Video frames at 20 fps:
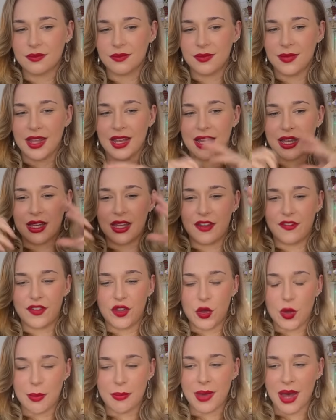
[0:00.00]
like if
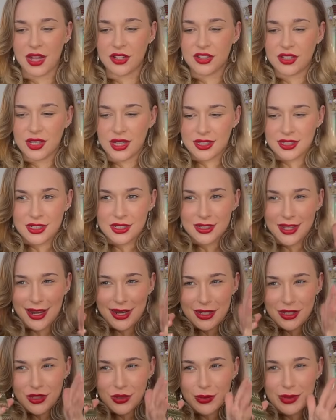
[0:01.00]
you imagine like the
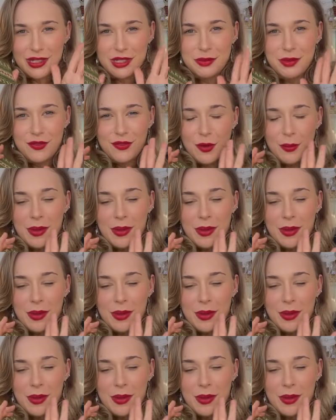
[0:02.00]
tight squeeze before